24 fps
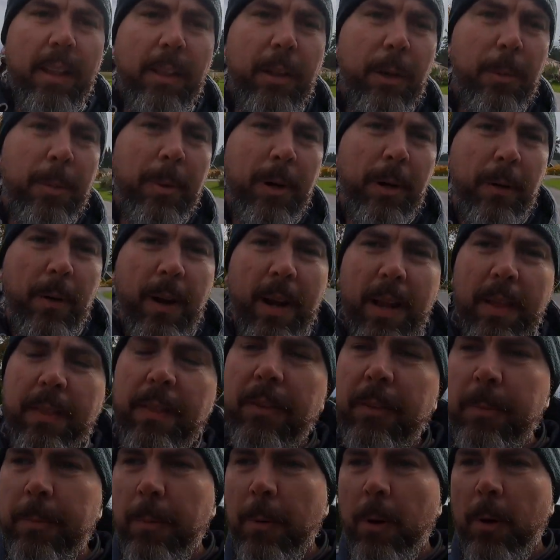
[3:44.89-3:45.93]
a little bit of rain
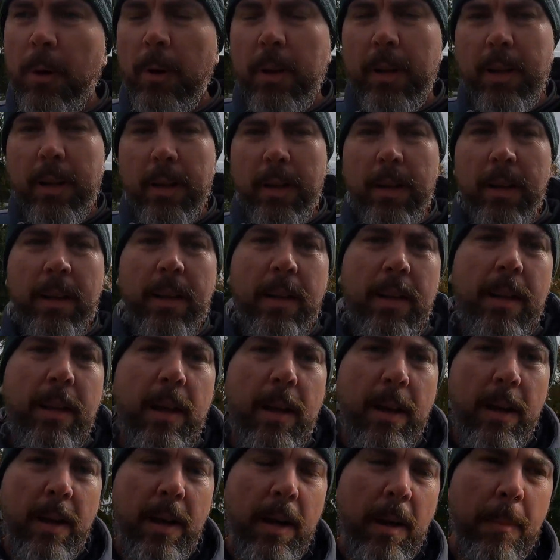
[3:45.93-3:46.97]
this morning,
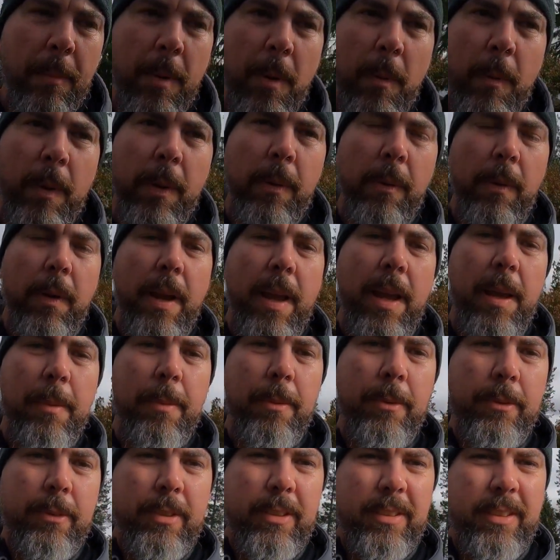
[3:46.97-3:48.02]
but we were
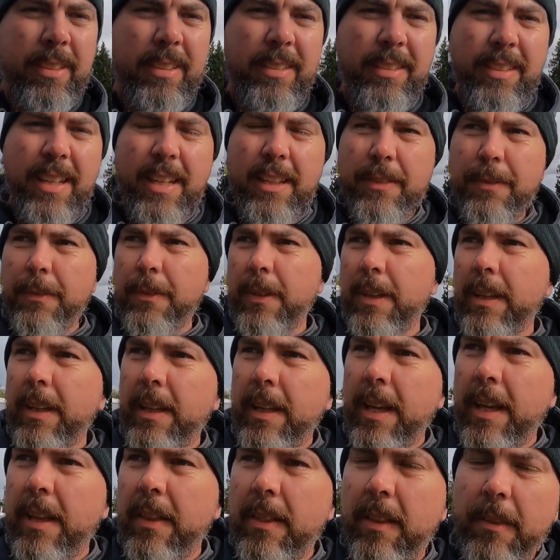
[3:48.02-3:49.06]
able to successfully
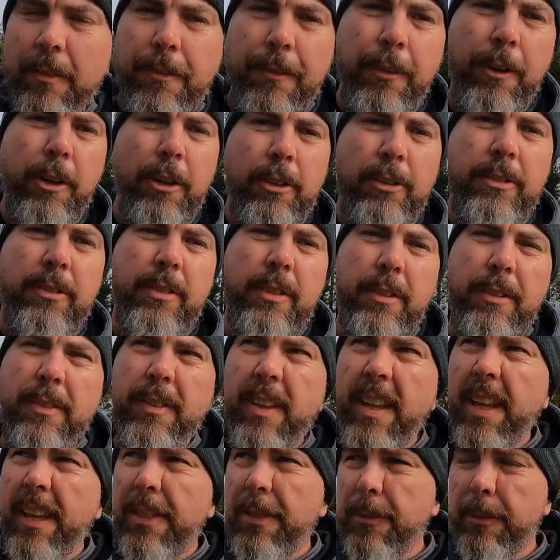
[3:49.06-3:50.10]
get the first of
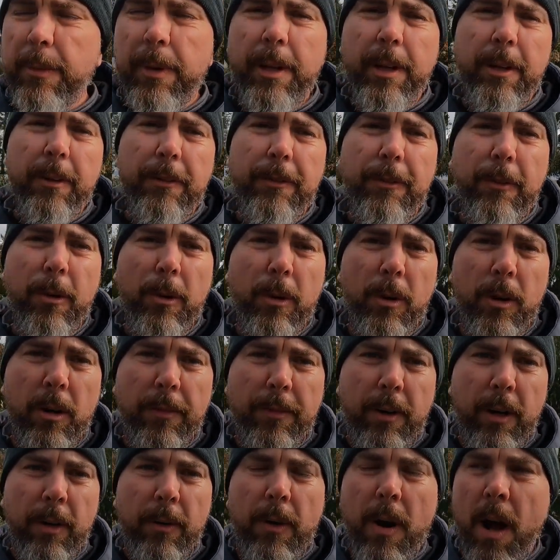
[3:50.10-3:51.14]
like 3 or 4
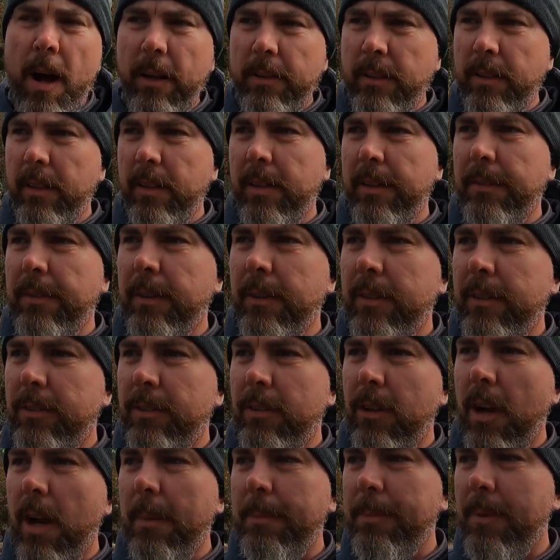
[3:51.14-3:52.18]
of our rock deliveries
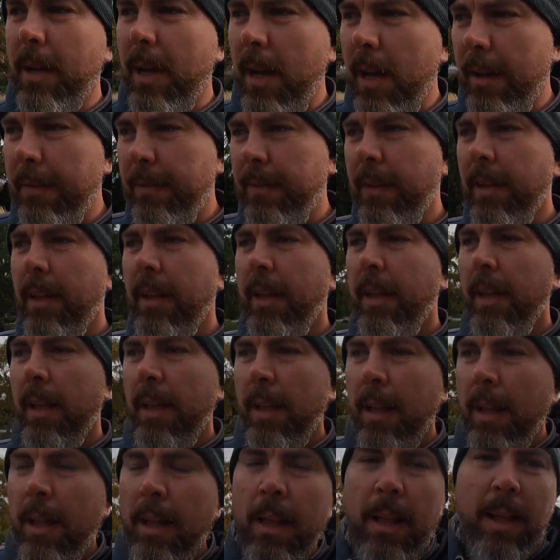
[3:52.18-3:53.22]
dropped off.
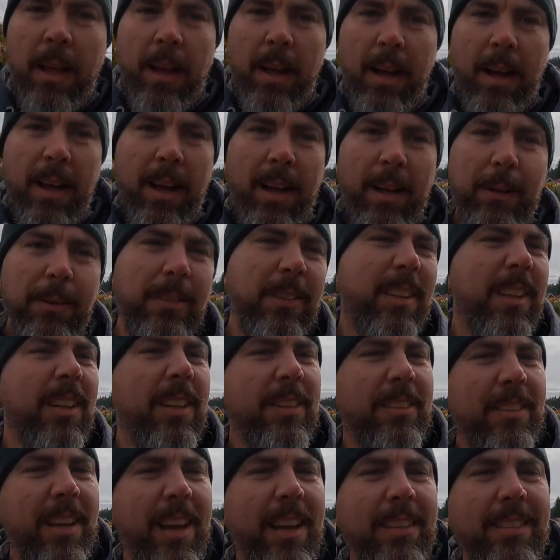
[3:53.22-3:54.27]
It was a
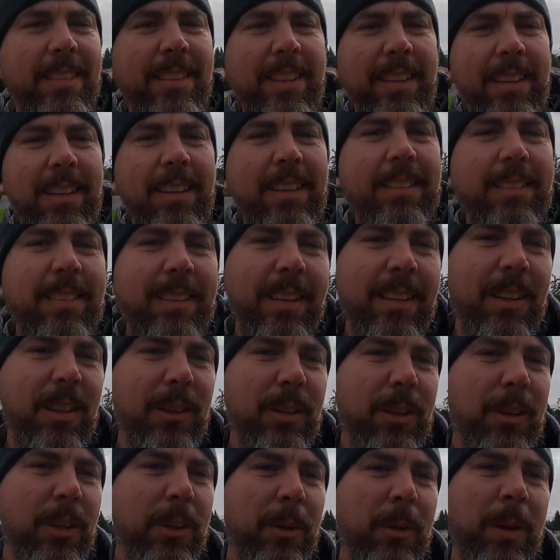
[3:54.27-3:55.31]
little dicey, it's a
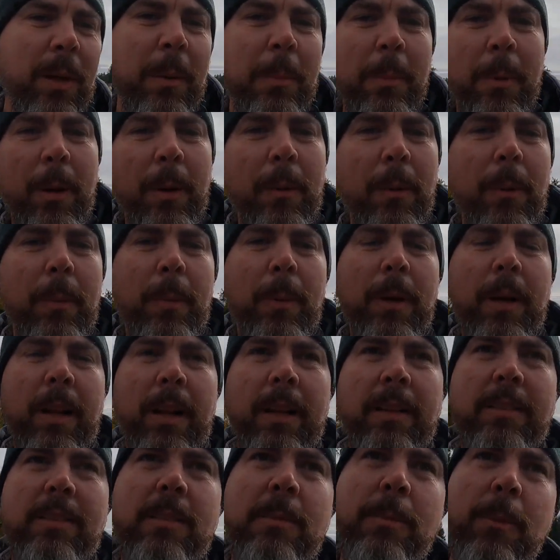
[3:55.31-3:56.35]
little gooey, but we're
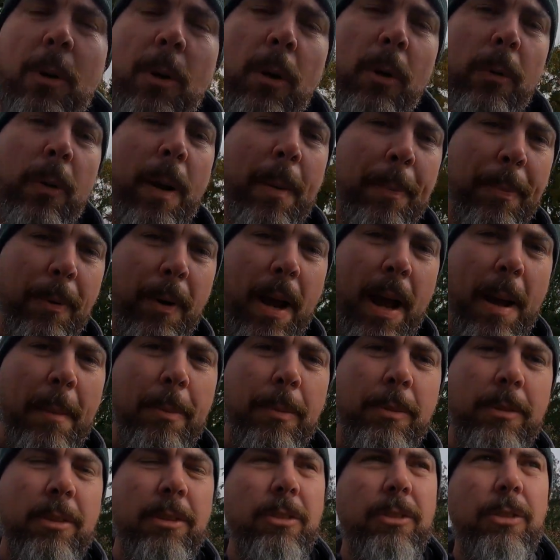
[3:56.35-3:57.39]
bringing in some more
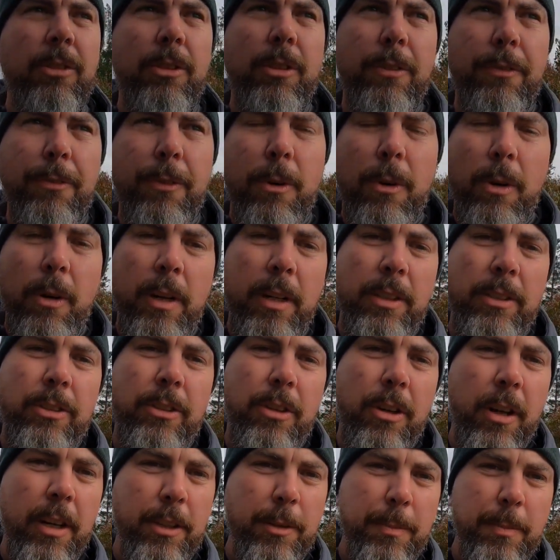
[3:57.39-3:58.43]
riprap, which is 2 to 4 inch
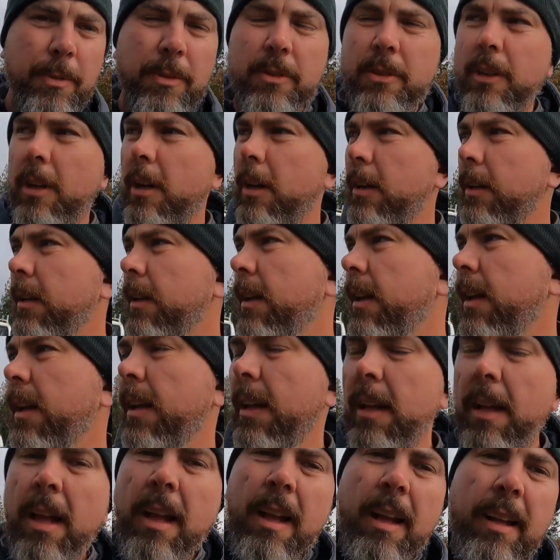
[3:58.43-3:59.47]
crushed basalt,
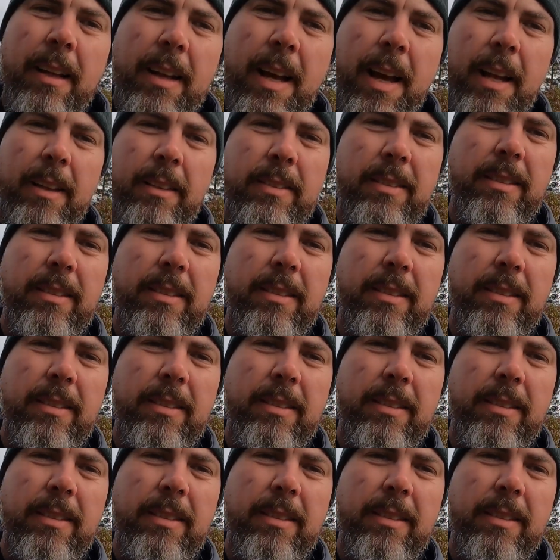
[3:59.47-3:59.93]
kind of